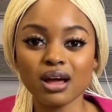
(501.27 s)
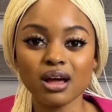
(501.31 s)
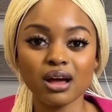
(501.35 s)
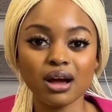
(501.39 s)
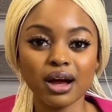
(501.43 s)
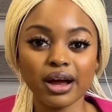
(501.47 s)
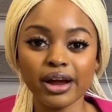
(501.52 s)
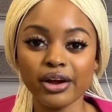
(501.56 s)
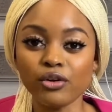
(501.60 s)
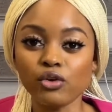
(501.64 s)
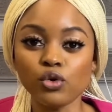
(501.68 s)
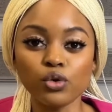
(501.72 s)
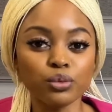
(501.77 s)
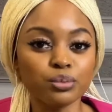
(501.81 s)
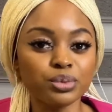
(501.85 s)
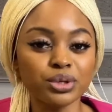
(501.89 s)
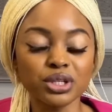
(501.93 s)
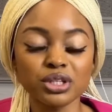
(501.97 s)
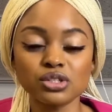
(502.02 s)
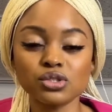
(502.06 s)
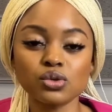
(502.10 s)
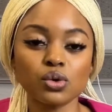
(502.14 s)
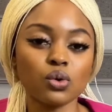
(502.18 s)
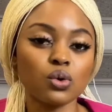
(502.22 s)

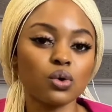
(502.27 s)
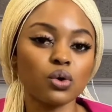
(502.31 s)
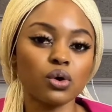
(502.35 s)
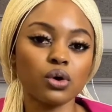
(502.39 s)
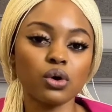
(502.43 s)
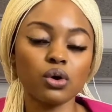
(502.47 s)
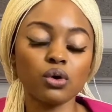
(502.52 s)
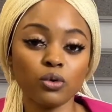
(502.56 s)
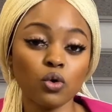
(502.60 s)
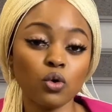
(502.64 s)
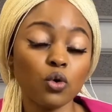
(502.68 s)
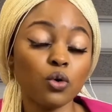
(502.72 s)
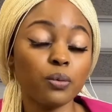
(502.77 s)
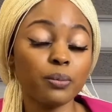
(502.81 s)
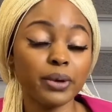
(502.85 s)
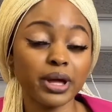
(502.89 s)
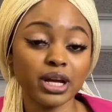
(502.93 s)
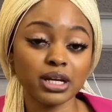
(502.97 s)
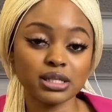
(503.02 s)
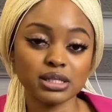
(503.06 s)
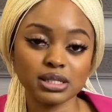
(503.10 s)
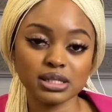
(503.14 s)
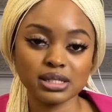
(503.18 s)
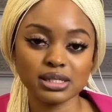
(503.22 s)
aerobics or home
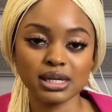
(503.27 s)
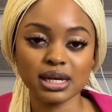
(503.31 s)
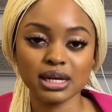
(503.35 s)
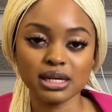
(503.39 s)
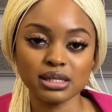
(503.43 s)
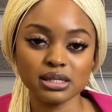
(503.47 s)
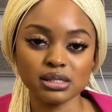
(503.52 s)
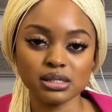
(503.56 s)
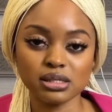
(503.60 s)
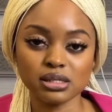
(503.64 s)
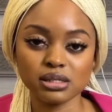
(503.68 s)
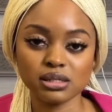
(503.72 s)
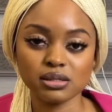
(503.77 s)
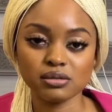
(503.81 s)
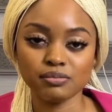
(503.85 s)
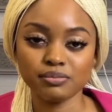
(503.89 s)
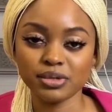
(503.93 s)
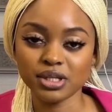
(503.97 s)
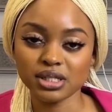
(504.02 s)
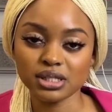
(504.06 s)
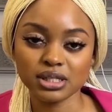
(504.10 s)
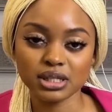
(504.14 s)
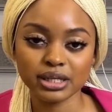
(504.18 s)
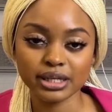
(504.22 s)
exercise
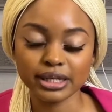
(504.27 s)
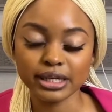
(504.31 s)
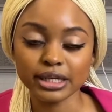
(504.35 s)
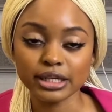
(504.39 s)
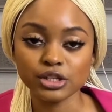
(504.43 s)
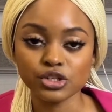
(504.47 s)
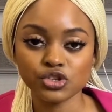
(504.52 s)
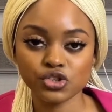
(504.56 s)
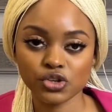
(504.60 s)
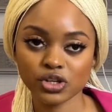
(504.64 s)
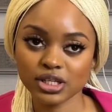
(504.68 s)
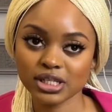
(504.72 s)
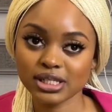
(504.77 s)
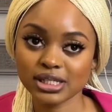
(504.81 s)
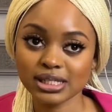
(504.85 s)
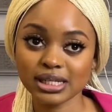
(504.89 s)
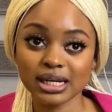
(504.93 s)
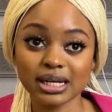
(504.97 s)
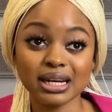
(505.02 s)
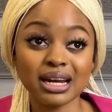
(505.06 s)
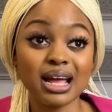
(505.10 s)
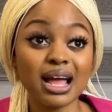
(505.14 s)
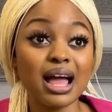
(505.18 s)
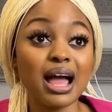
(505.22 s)
basically. Do you
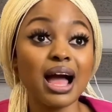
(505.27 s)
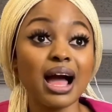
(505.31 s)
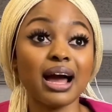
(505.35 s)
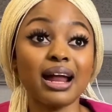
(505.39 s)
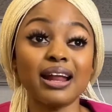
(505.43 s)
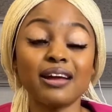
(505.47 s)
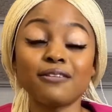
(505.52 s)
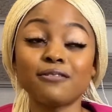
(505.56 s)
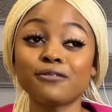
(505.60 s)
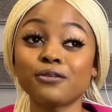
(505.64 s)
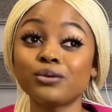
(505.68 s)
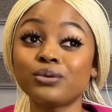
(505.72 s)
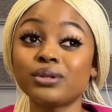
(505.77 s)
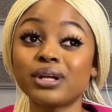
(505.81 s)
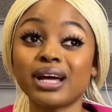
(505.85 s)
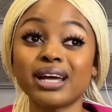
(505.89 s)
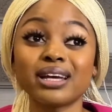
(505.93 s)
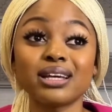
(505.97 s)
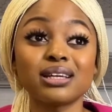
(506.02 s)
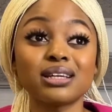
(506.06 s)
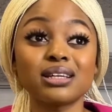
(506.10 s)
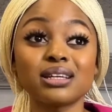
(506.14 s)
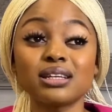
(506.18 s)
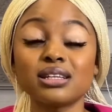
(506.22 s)
understand? And I feel
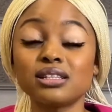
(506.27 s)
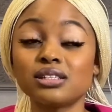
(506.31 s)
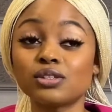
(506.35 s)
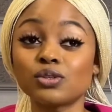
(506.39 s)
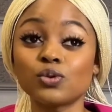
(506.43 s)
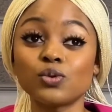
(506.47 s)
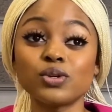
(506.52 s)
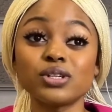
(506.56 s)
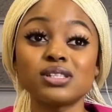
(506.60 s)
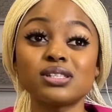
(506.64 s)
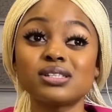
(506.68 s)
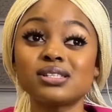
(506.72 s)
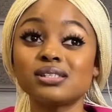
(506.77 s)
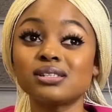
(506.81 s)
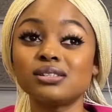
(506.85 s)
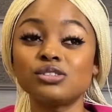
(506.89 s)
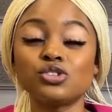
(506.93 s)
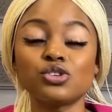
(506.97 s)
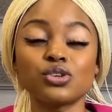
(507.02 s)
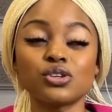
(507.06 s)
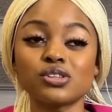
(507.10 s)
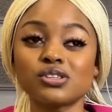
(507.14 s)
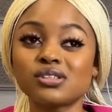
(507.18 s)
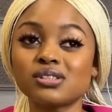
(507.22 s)
like it's going to
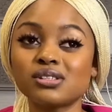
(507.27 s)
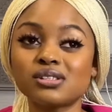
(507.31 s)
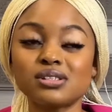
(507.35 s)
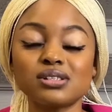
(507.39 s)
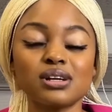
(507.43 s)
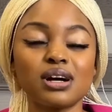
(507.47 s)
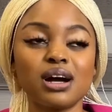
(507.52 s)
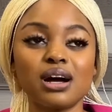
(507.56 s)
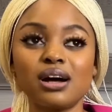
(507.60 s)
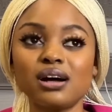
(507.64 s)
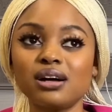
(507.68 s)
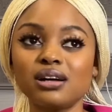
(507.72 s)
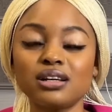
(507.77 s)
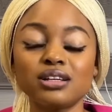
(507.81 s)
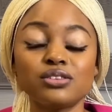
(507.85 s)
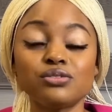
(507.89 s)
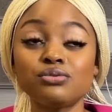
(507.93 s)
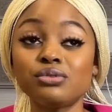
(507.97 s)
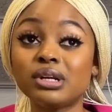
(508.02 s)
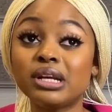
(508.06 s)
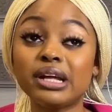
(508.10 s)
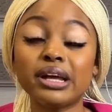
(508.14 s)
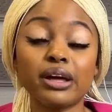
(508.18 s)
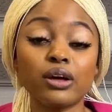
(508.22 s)
just it
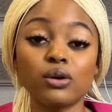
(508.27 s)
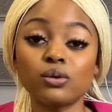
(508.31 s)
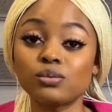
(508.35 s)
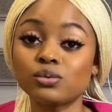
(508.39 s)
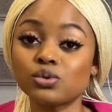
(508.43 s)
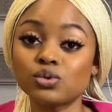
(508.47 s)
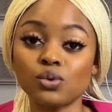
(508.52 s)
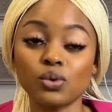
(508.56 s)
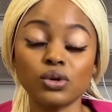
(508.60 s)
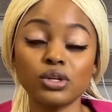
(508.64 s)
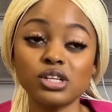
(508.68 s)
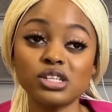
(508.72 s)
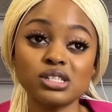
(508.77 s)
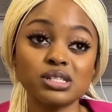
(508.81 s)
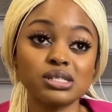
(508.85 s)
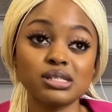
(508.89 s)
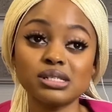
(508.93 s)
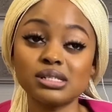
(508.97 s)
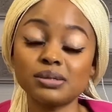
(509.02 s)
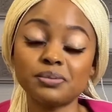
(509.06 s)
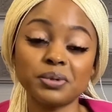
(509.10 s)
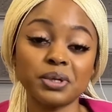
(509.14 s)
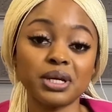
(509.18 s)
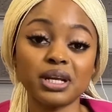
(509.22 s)
really helps. So honestly
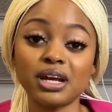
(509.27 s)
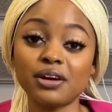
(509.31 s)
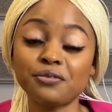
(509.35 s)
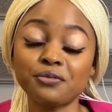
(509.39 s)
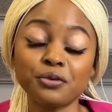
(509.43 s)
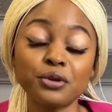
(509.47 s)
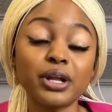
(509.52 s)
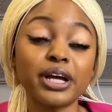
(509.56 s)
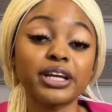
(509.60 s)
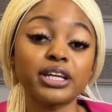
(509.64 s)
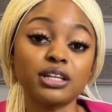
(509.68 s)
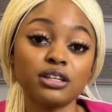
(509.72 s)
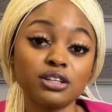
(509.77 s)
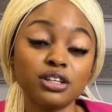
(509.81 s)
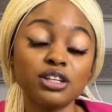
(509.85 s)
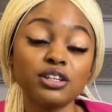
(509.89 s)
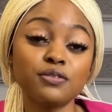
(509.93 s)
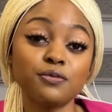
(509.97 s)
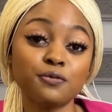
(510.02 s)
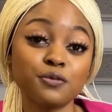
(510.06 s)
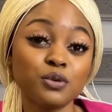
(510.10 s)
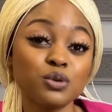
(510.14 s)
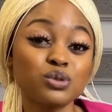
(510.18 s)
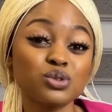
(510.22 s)
speaking, I feel like
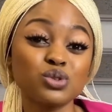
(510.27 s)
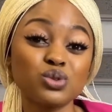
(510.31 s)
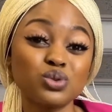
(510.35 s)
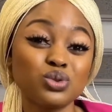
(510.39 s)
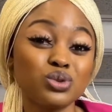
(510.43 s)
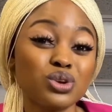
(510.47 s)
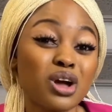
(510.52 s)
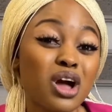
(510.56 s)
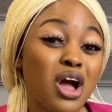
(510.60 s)
it feels good.